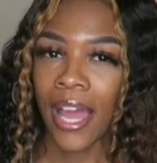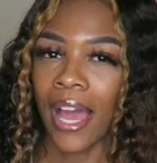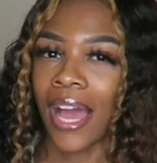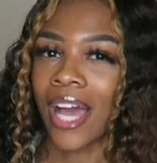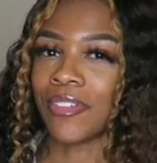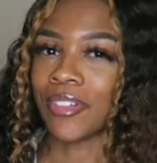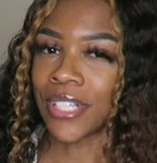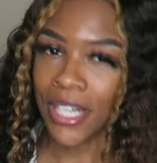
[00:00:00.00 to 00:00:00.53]
I
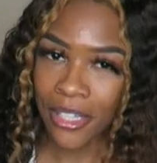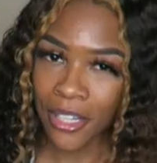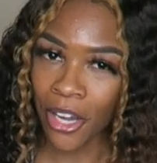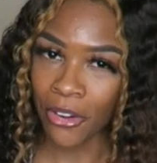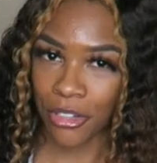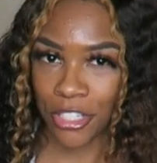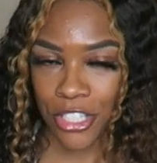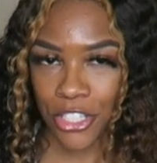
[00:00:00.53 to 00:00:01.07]
have another
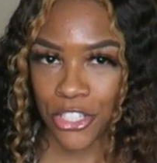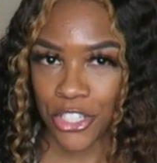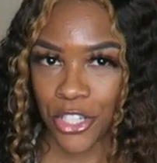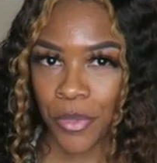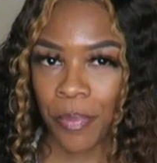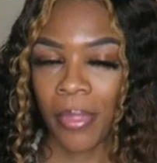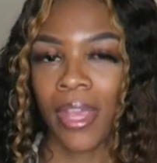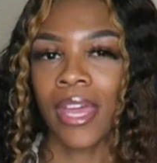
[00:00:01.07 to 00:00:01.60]
older
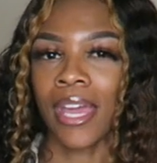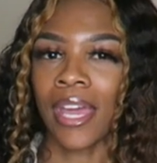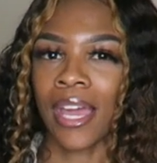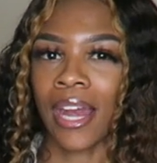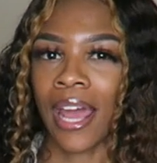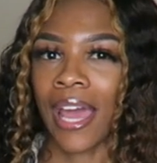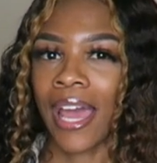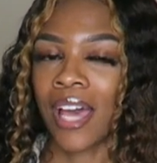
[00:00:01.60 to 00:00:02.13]
sister,
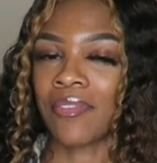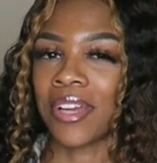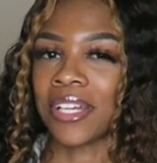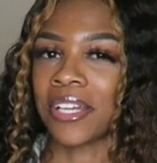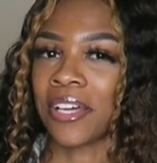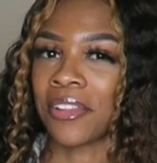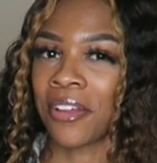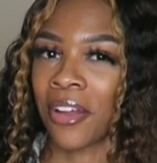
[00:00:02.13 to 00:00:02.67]
and I have
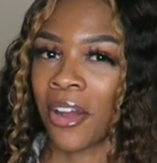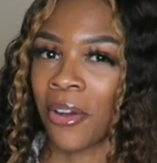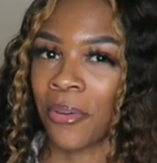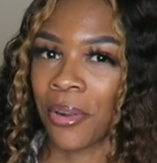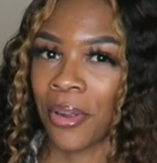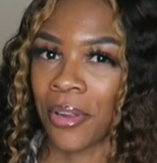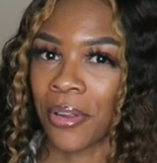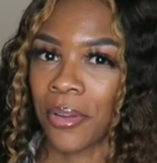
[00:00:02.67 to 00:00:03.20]
another
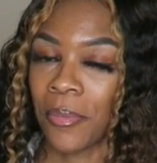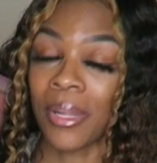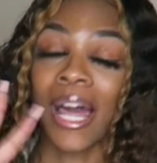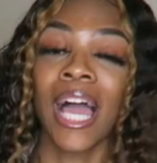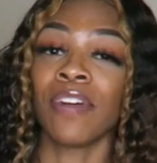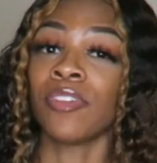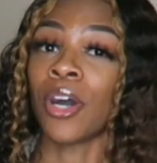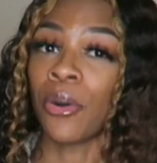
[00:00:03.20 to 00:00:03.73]
older, well,
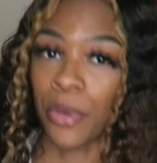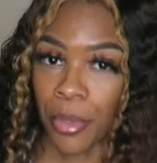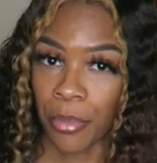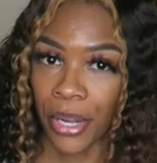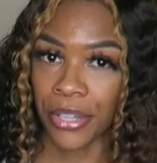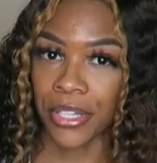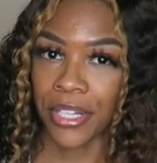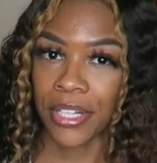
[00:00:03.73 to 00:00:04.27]
I have an older
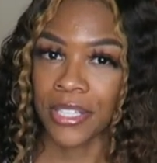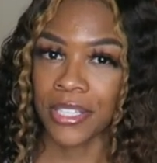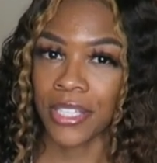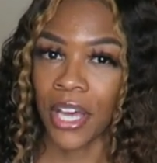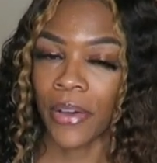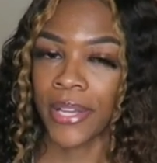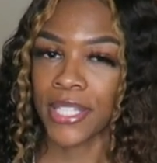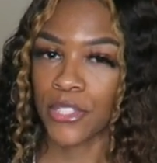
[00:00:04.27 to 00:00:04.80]
brother.
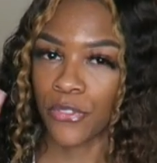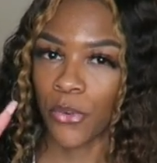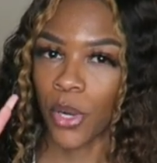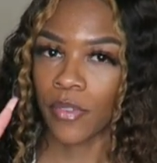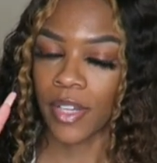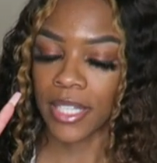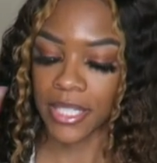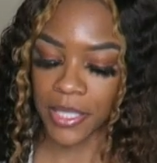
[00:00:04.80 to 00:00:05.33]
So it's
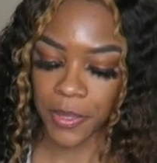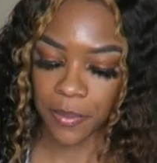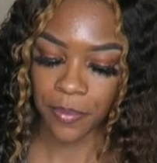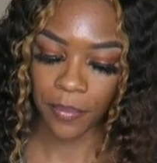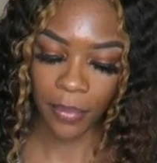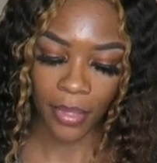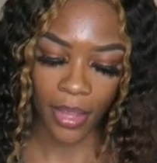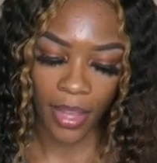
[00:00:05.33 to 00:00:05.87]
4 of us.
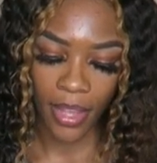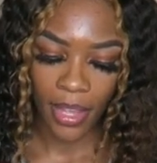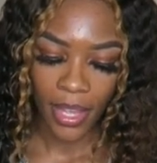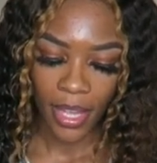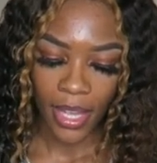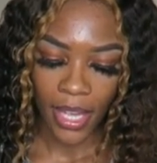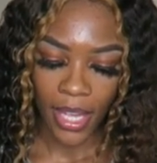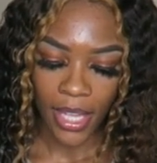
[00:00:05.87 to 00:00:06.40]

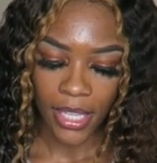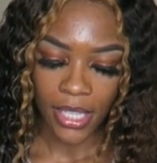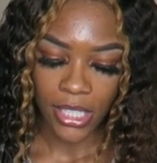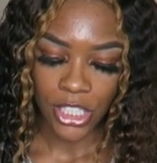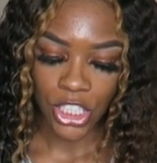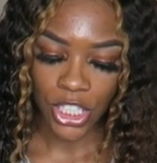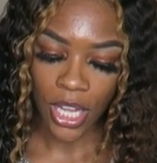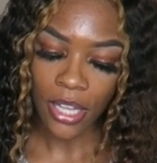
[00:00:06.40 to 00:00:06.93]

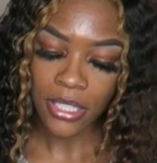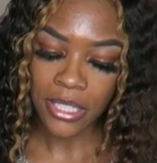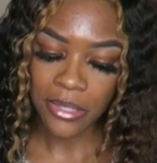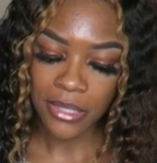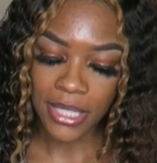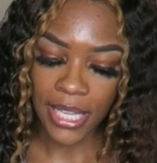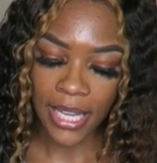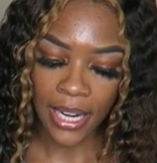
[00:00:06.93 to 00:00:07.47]
She
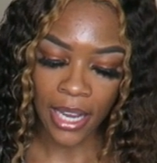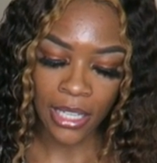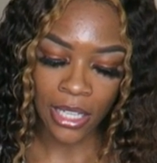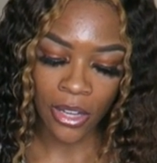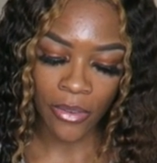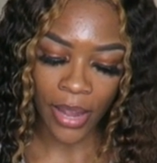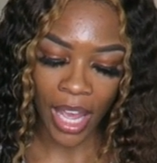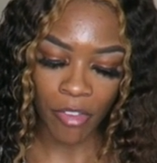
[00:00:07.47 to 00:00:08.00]
also said, how
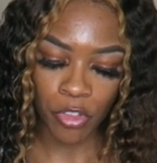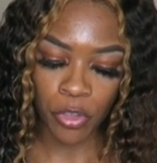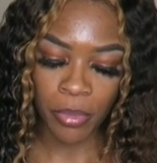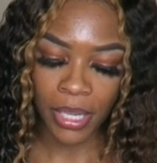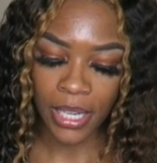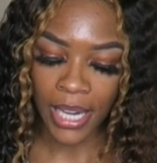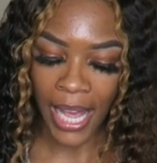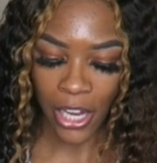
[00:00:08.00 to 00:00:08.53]
long have you
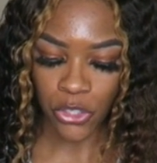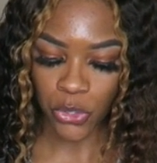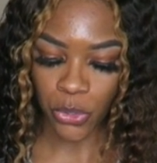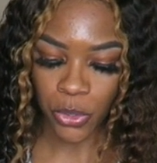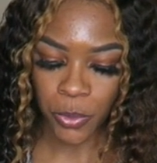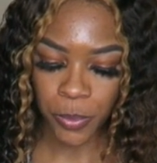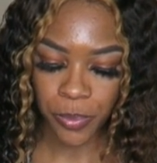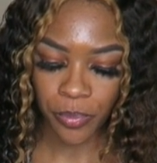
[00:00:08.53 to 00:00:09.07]
been
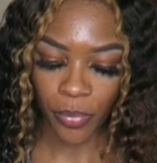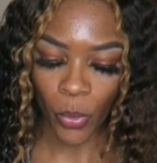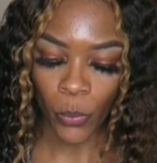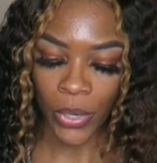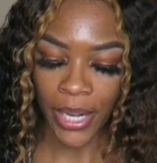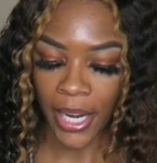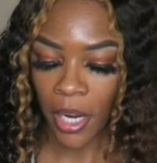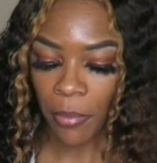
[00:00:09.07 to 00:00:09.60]
natural?
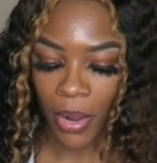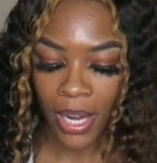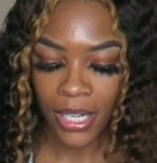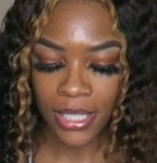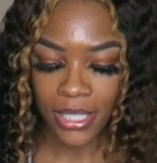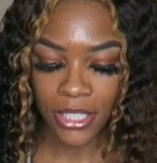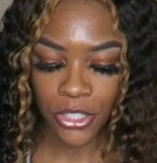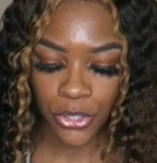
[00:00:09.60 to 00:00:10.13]
What hair
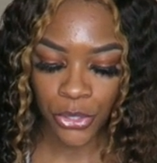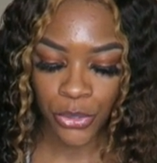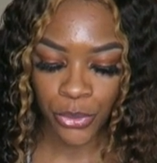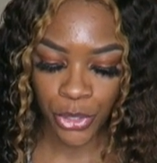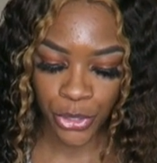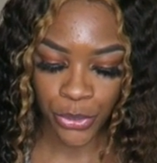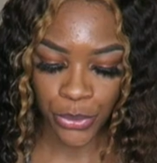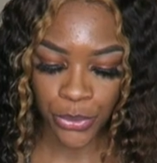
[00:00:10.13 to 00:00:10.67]
products do you
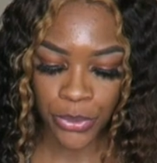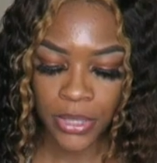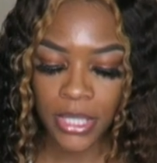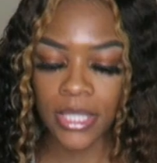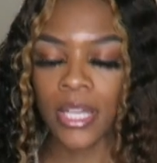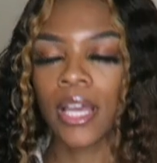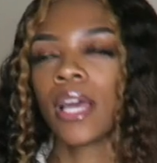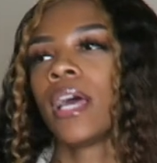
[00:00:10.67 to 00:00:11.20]

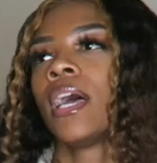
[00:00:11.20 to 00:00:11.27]
use?